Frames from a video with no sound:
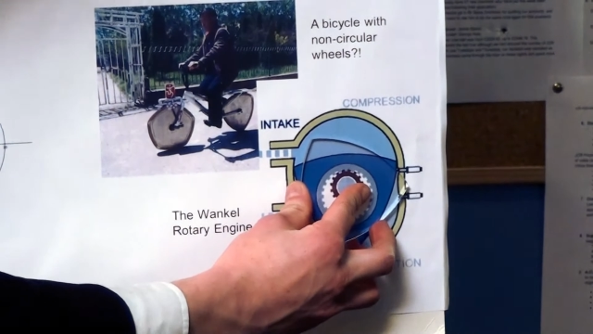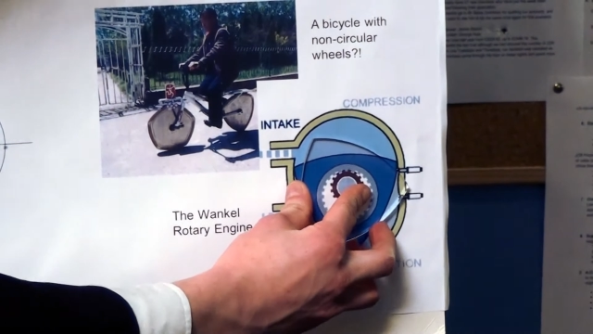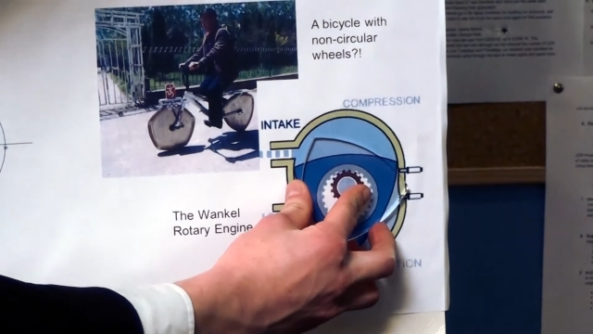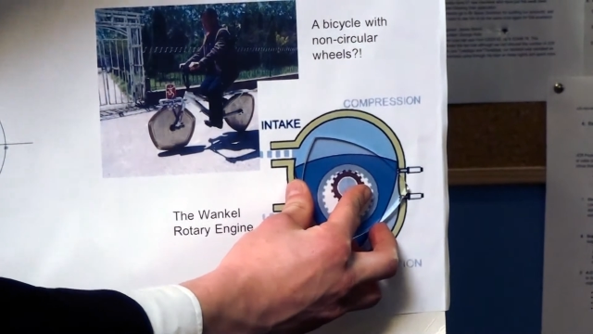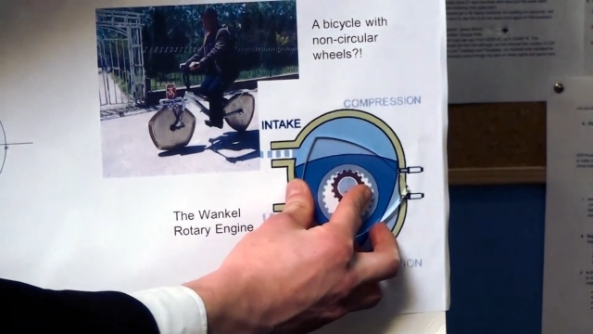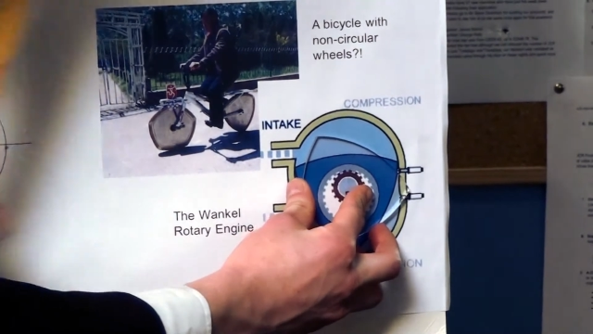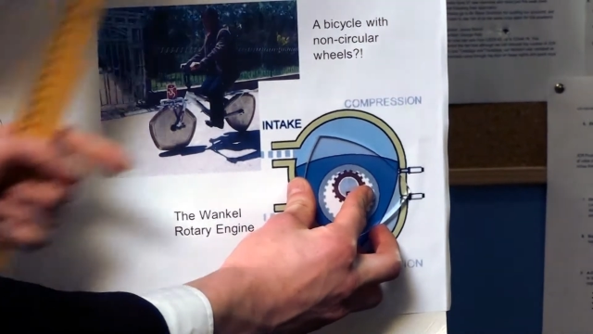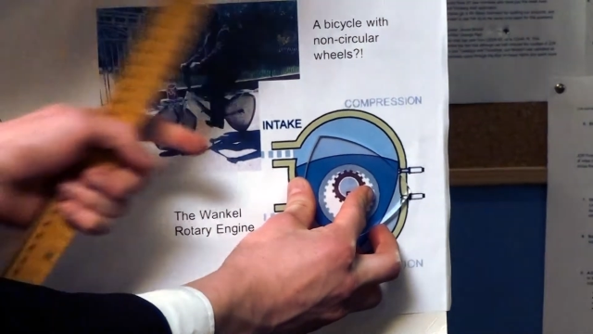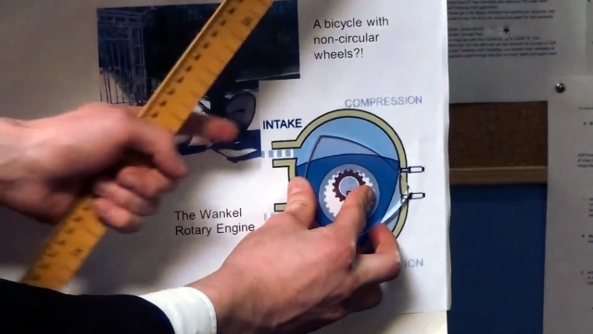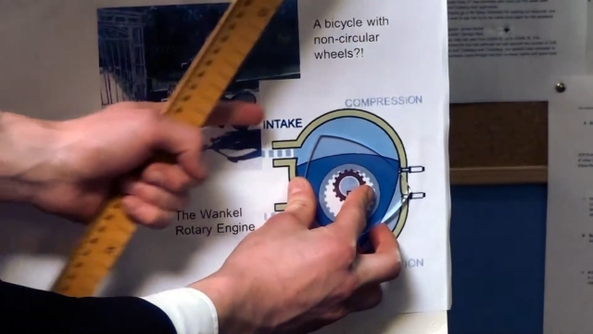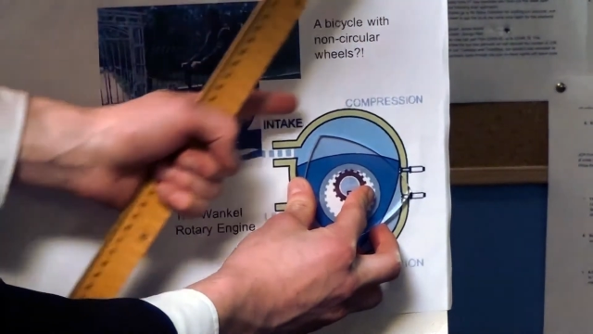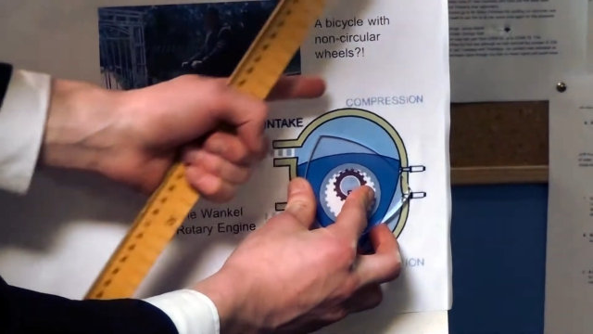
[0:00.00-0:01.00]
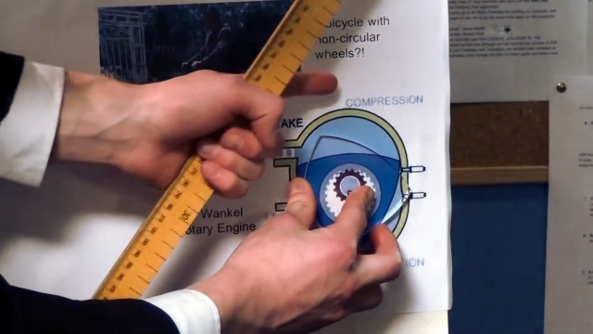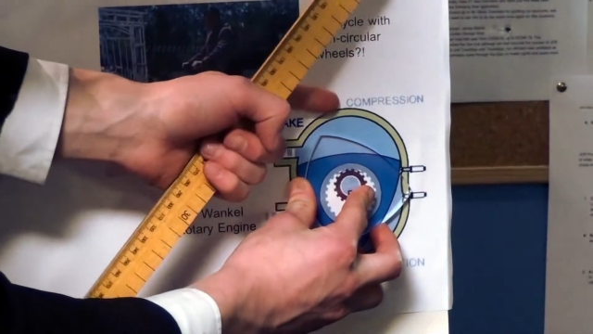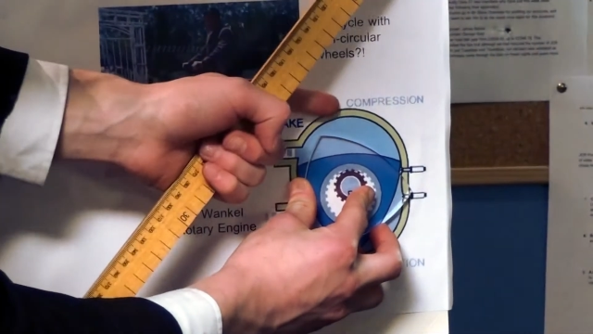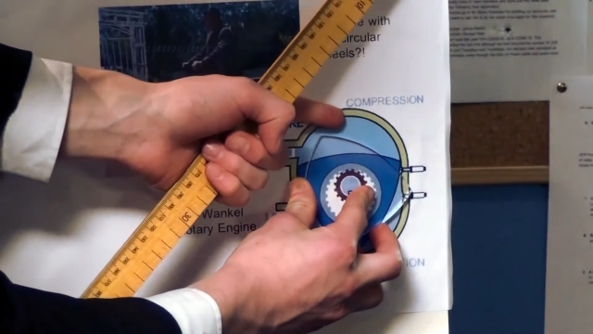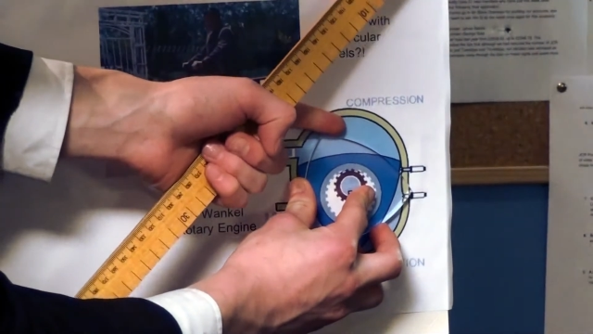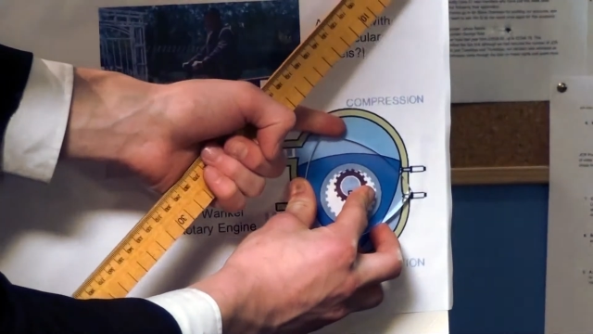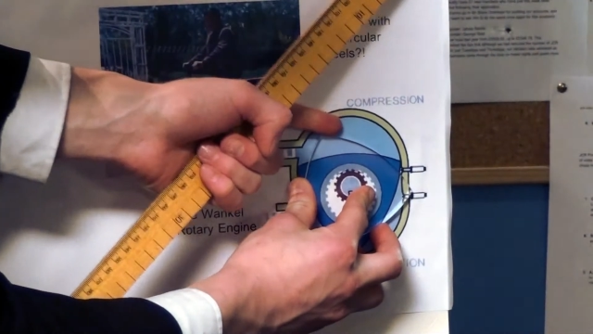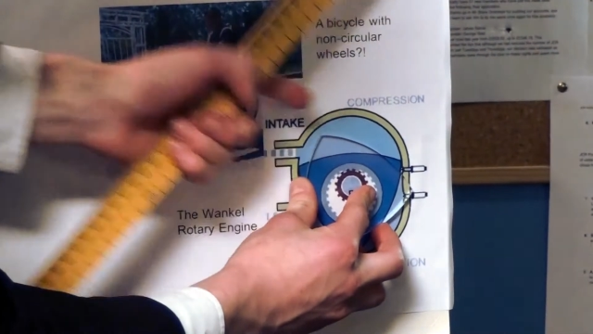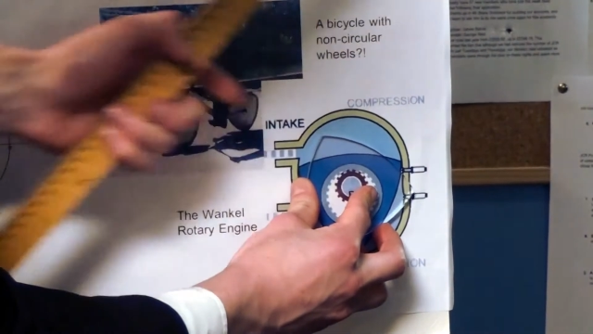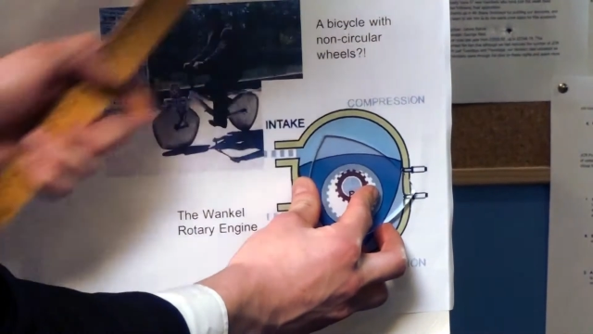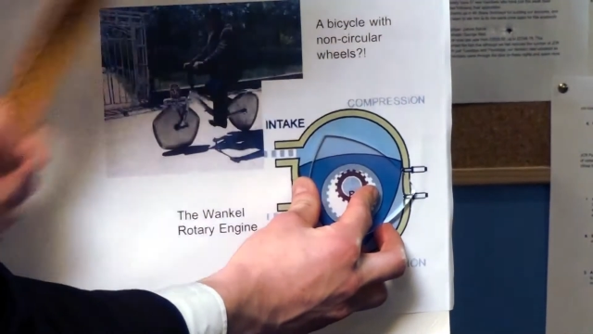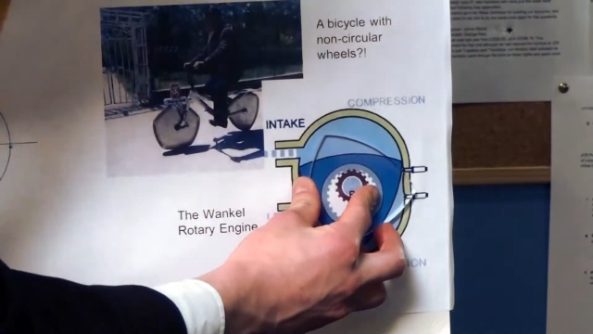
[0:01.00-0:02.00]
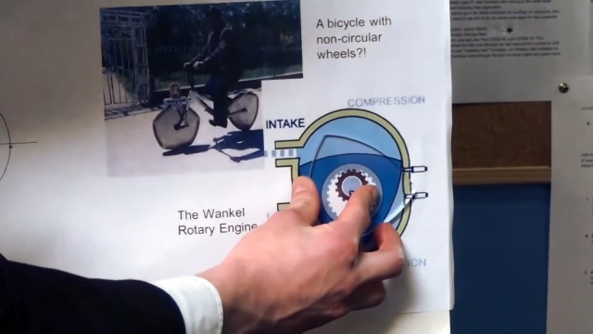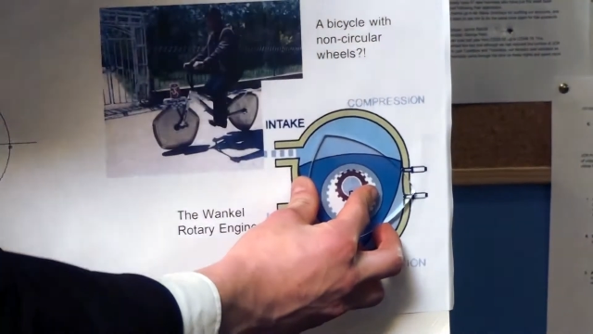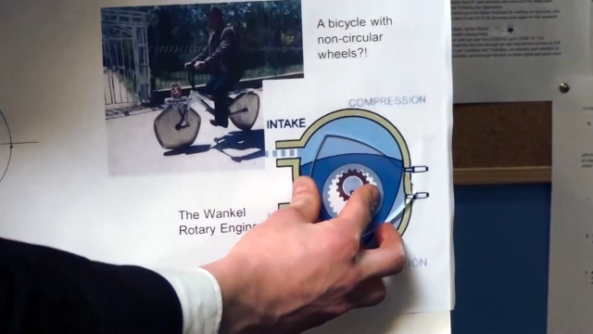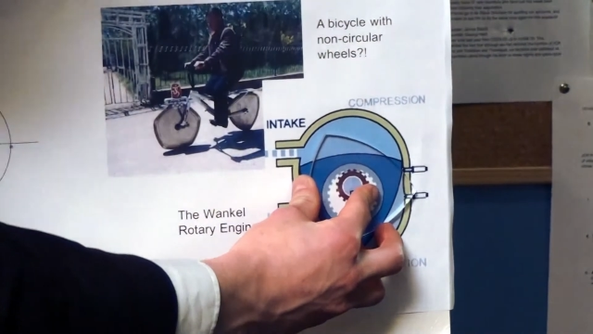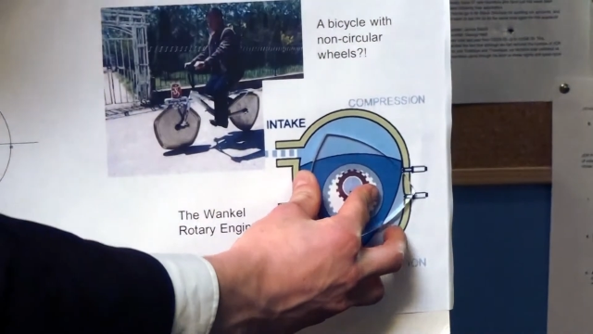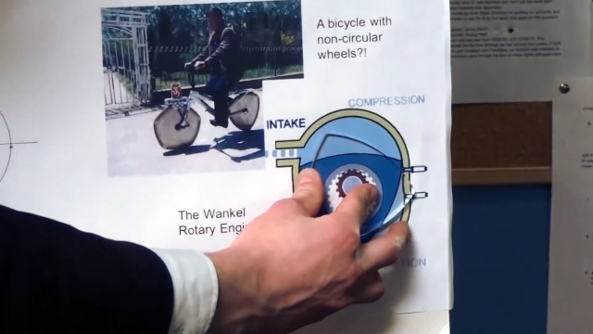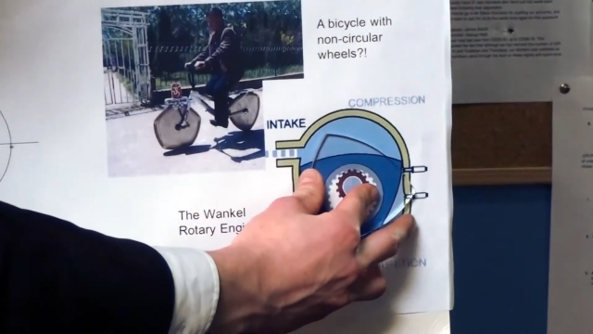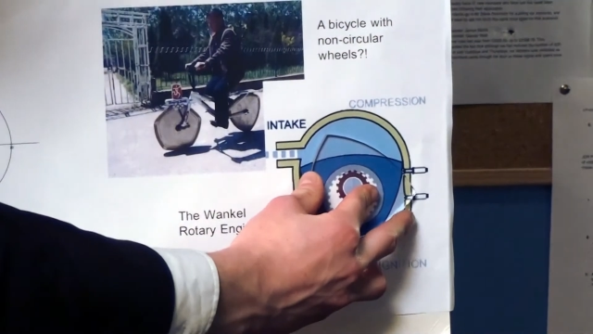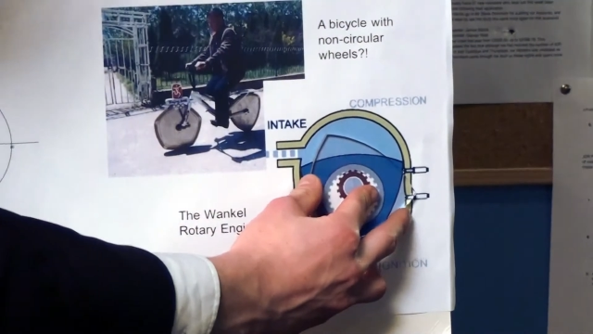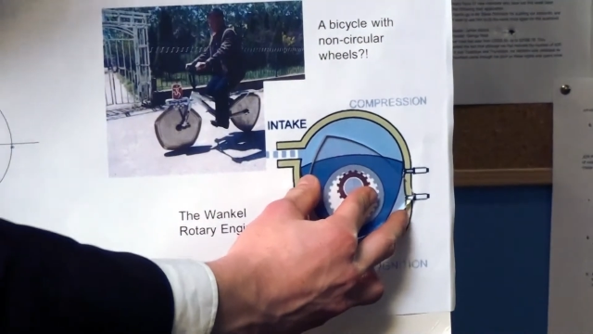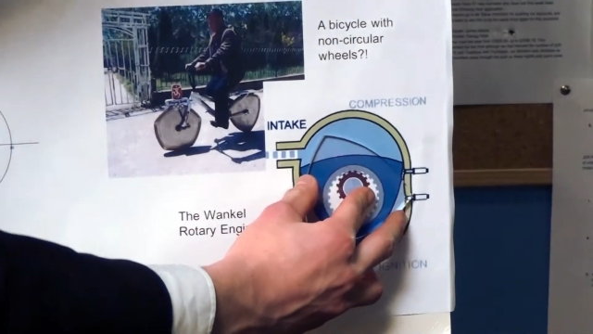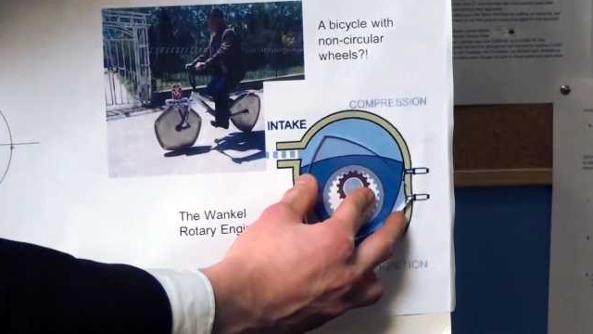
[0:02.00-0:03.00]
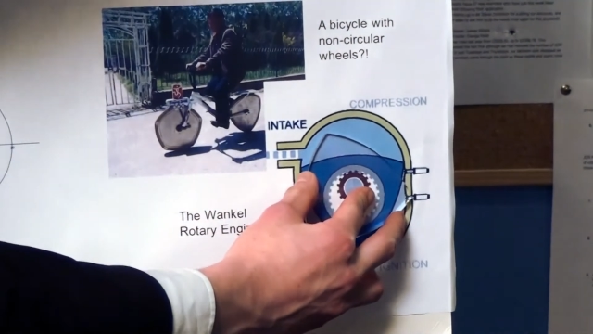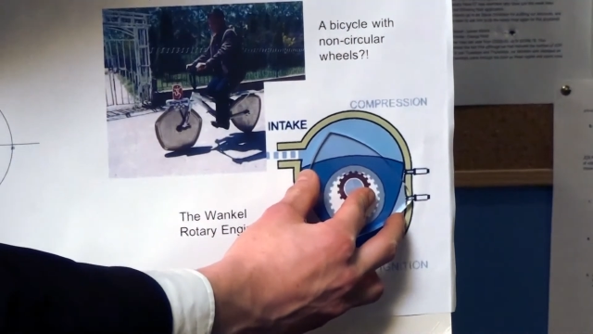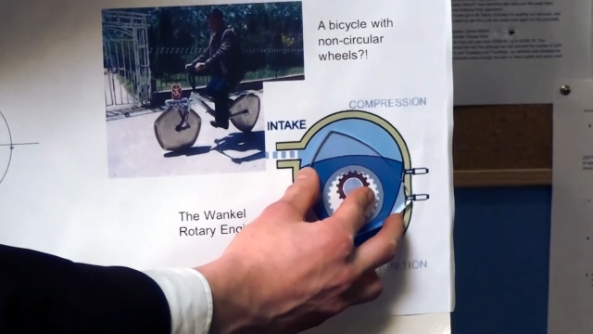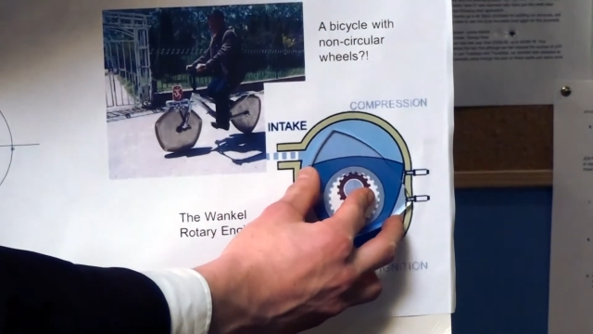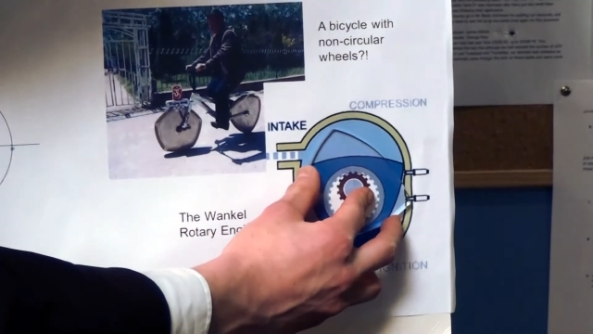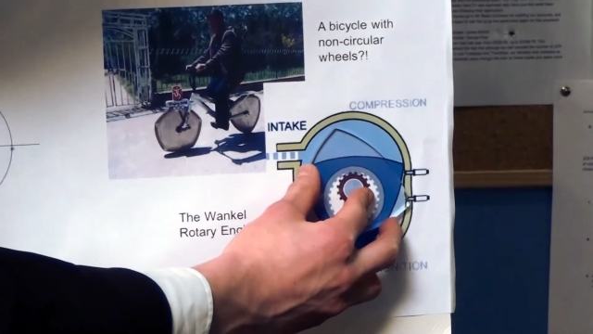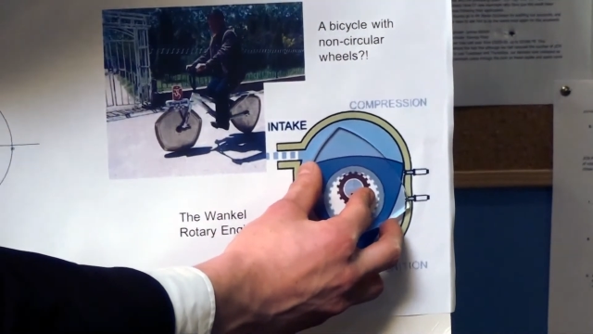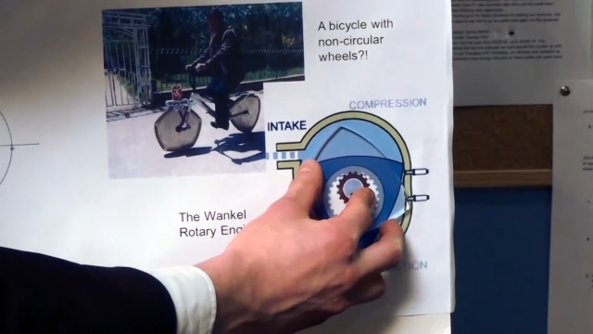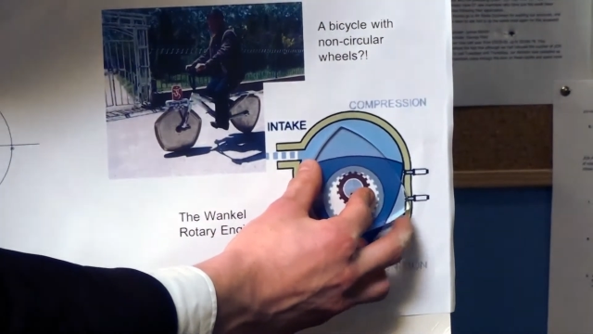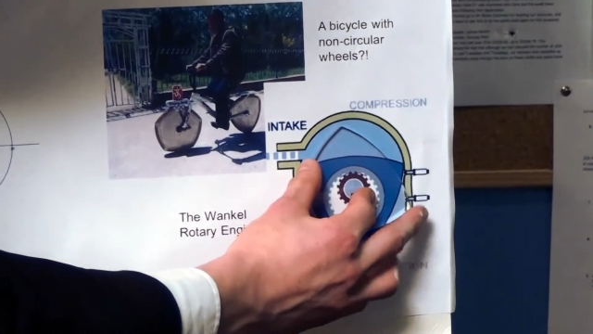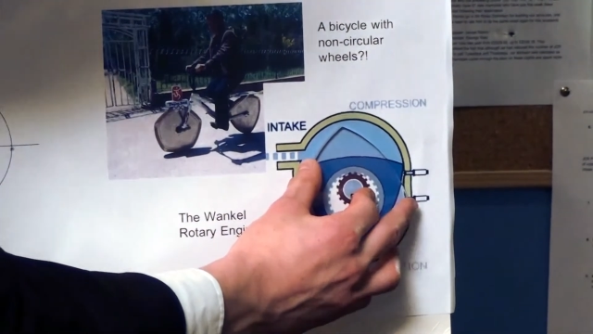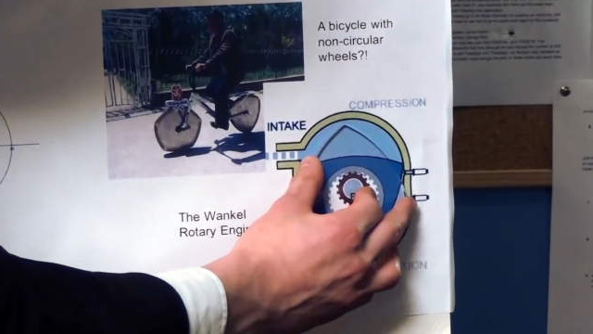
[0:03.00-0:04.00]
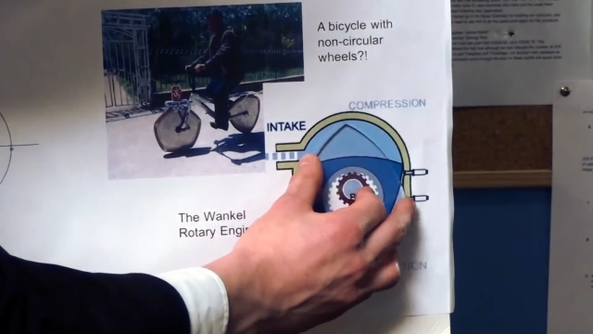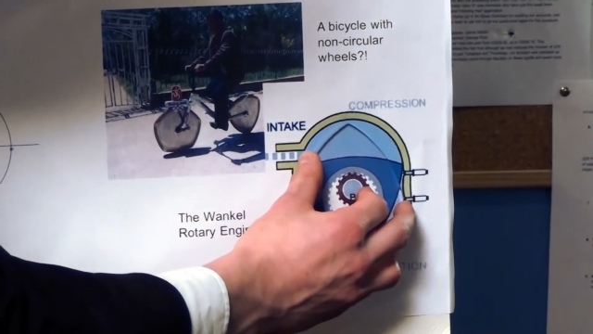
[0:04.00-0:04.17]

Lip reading: (no speaker visible)